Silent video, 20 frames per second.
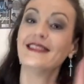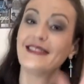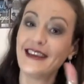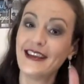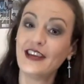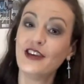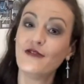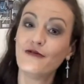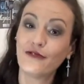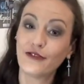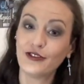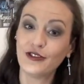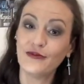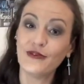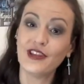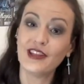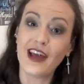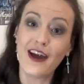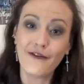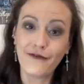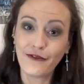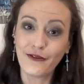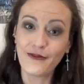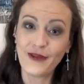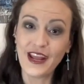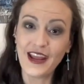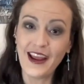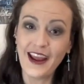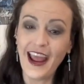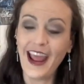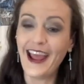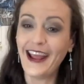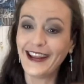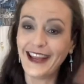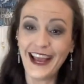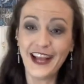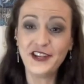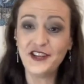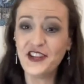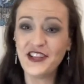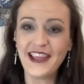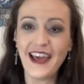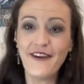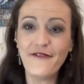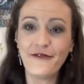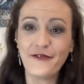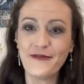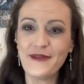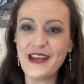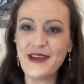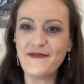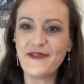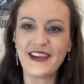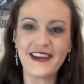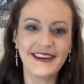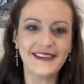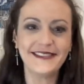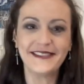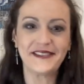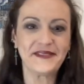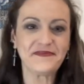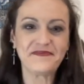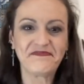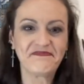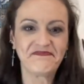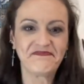Thank you for doing that for me and catching that for me, because